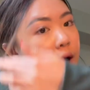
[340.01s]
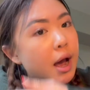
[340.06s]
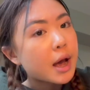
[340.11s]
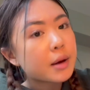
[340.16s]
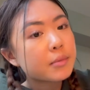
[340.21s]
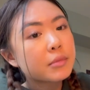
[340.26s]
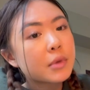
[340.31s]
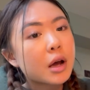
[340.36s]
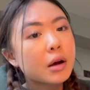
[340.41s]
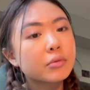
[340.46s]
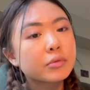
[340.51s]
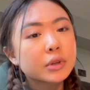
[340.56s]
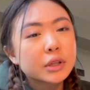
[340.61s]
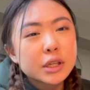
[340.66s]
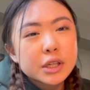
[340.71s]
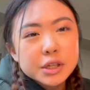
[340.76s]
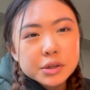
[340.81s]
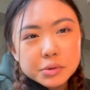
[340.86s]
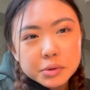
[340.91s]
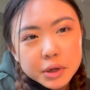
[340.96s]
I'm not really
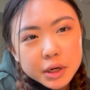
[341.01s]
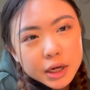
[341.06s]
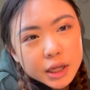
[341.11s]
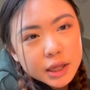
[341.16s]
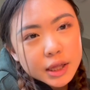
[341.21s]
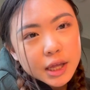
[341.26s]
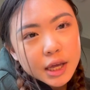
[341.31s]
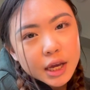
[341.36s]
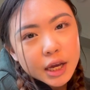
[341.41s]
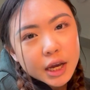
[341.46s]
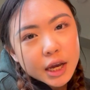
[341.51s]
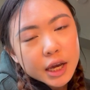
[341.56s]
doing anything.